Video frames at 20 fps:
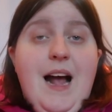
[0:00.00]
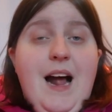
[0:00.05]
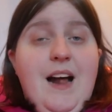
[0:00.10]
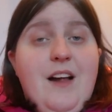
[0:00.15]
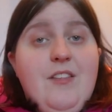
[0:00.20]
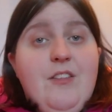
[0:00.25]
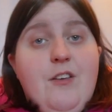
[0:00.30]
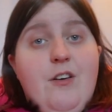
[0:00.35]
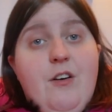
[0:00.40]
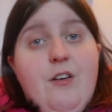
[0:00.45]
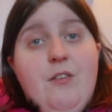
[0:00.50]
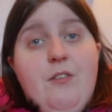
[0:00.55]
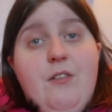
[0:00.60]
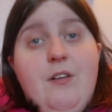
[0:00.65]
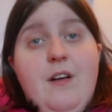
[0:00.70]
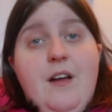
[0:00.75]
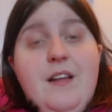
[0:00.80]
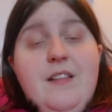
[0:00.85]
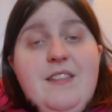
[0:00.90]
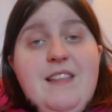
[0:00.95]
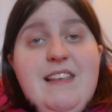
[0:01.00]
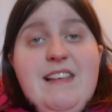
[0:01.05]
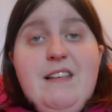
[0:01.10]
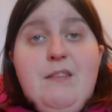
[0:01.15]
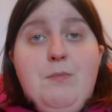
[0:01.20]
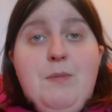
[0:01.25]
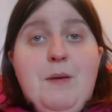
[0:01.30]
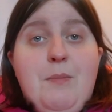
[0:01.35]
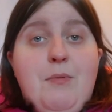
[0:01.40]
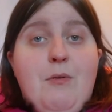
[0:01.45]
And there are
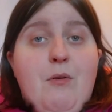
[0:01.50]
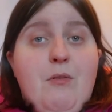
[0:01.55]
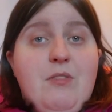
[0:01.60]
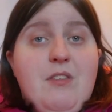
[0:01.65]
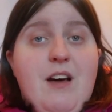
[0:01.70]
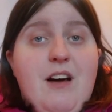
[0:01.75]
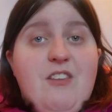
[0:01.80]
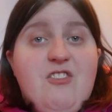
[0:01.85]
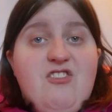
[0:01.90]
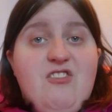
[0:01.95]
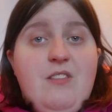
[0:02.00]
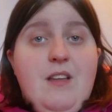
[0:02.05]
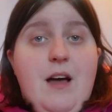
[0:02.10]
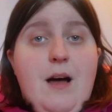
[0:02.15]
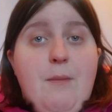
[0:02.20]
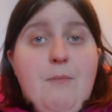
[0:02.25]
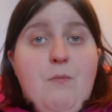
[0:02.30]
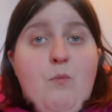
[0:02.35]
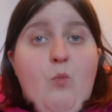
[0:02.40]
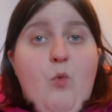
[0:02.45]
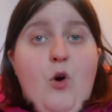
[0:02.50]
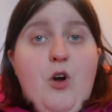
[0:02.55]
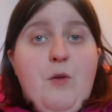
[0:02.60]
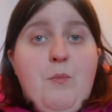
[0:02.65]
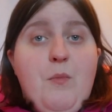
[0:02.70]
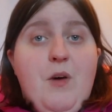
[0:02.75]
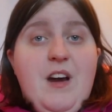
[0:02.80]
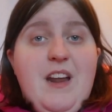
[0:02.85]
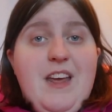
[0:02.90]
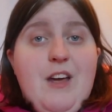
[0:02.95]
these people that are
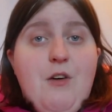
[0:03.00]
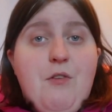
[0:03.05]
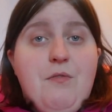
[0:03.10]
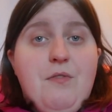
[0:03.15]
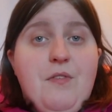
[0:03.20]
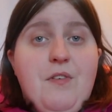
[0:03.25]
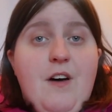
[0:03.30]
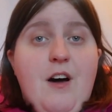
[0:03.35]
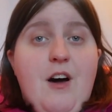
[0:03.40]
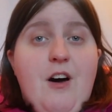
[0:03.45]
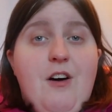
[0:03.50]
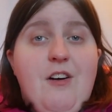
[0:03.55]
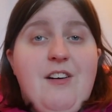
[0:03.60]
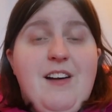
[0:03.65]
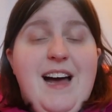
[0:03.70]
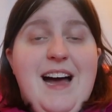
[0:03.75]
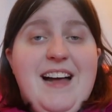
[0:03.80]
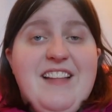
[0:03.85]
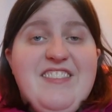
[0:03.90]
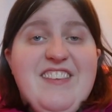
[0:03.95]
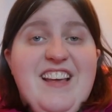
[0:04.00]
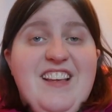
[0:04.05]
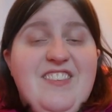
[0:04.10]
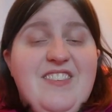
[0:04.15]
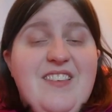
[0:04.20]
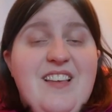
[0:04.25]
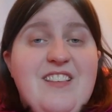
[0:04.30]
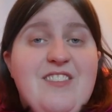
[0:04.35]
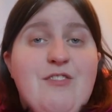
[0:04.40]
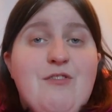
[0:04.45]
wanting money off of her, and
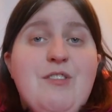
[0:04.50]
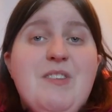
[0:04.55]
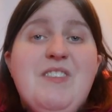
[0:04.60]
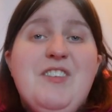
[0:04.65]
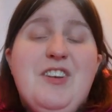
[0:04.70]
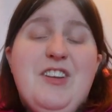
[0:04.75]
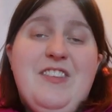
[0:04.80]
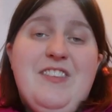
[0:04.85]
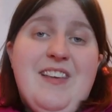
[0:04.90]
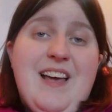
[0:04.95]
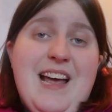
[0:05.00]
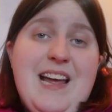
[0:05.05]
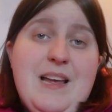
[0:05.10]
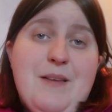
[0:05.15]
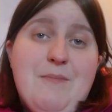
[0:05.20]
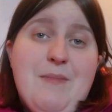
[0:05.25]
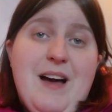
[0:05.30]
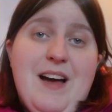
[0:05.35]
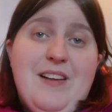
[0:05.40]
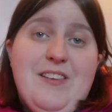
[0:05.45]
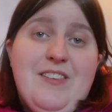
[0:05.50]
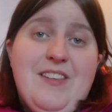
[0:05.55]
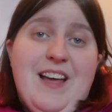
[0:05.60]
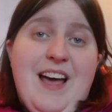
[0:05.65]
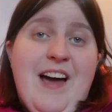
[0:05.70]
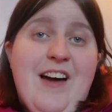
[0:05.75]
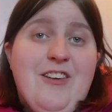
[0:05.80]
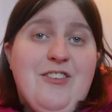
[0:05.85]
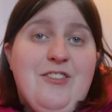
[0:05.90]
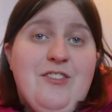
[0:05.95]
it's a really good time, and the
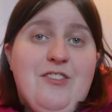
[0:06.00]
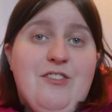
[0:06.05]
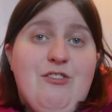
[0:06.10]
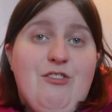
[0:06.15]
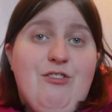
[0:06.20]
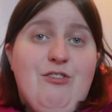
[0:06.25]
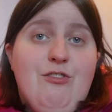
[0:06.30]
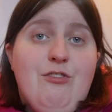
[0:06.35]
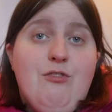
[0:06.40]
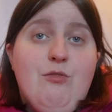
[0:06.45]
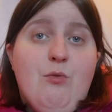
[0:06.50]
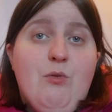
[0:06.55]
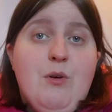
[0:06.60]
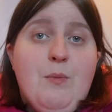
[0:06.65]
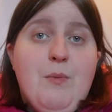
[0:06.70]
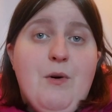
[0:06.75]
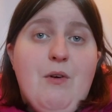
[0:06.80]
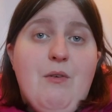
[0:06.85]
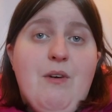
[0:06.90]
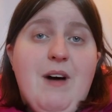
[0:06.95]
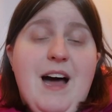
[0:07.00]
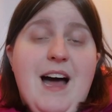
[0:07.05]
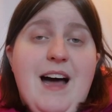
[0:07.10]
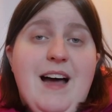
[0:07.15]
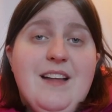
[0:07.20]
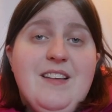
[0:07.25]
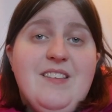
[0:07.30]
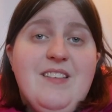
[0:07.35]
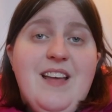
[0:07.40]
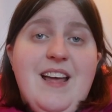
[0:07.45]
characters are just adorable,
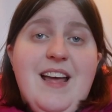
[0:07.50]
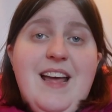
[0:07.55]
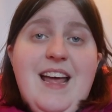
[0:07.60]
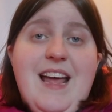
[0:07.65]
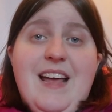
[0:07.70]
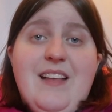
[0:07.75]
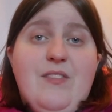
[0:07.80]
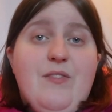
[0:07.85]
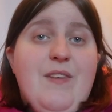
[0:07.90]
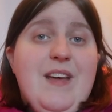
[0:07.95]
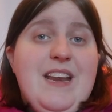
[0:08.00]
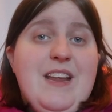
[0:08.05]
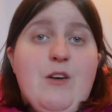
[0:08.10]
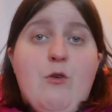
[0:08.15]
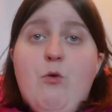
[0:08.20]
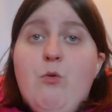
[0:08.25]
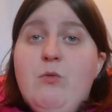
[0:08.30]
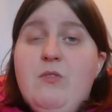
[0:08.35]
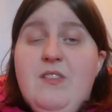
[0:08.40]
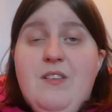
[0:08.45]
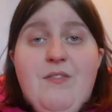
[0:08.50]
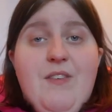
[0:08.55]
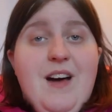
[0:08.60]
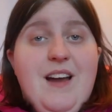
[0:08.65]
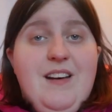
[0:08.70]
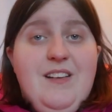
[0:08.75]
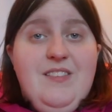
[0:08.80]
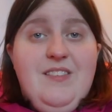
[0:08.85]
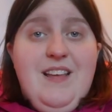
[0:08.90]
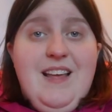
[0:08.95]
and it's very cosy
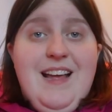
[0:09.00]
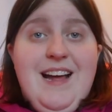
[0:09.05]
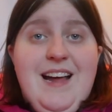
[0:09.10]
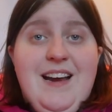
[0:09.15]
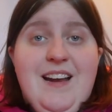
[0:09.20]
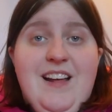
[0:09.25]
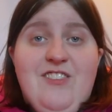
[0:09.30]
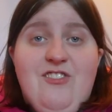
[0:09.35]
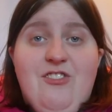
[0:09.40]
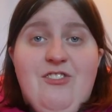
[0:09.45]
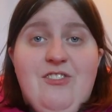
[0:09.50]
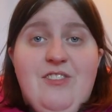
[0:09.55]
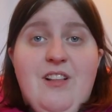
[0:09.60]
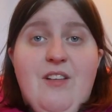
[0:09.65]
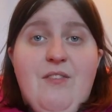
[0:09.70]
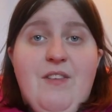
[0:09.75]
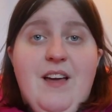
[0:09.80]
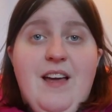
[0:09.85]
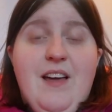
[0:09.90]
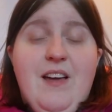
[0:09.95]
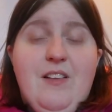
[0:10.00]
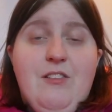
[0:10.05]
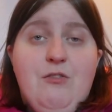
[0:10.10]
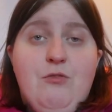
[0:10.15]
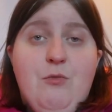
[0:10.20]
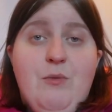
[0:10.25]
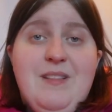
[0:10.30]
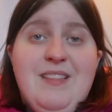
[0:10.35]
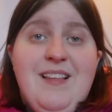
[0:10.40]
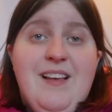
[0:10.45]
fantasy, and I just love it.
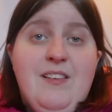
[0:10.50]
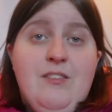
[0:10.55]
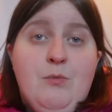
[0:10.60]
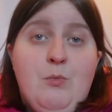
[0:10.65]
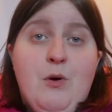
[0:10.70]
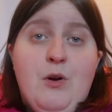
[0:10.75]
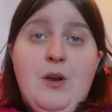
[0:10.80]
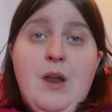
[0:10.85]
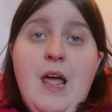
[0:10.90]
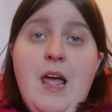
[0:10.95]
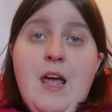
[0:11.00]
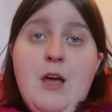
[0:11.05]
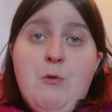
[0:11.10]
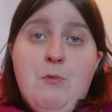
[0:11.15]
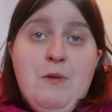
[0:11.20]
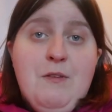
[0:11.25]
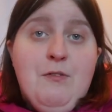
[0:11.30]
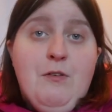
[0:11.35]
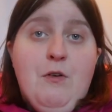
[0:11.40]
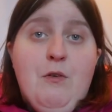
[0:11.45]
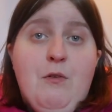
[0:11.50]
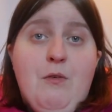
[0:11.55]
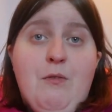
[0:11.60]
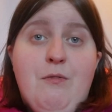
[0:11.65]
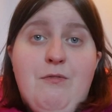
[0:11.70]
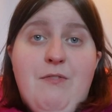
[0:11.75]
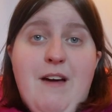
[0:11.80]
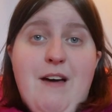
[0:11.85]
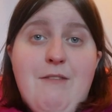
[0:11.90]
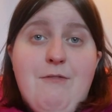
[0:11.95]
So in this one we
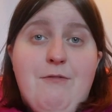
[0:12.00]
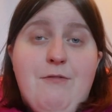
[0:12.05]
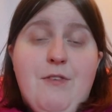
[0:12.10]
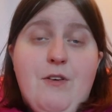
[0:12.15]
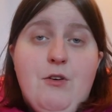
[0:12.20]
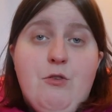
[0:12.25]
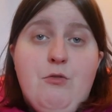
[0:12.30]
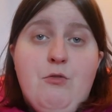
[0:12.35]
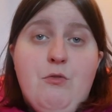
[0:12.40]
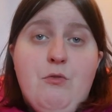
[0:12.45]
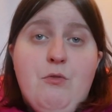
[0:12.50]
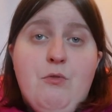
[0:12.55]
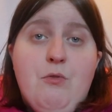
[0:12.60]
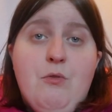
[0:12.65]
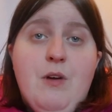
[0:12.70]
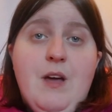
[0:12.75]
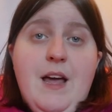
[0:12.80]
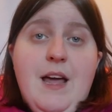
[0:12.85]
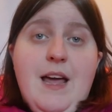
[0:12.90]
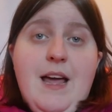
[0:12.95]
follow Viv, who